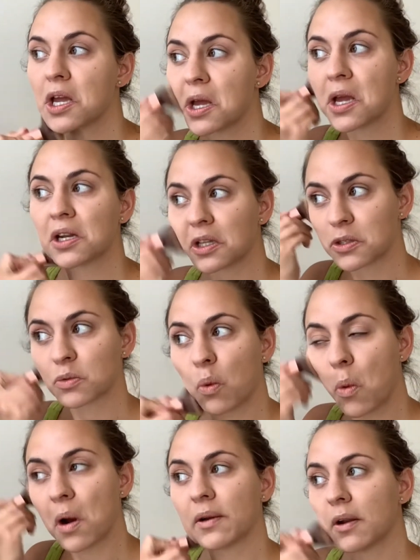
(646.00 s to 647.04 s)
and it's
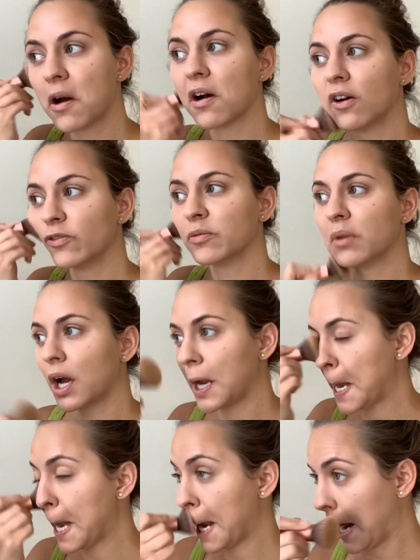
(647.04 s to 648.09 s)
one of
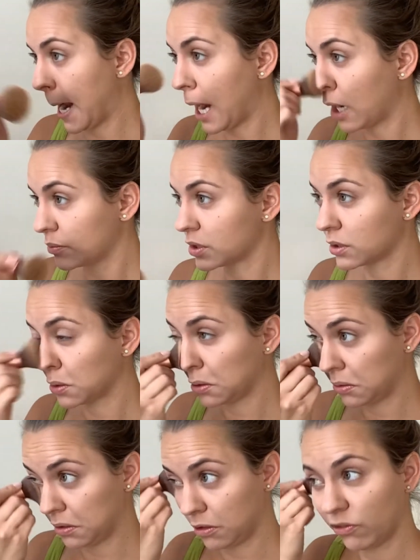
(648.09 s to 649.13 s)
my
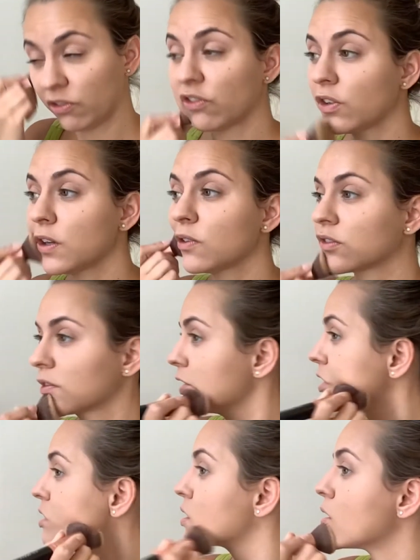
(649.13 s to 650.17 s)
absolutely favorite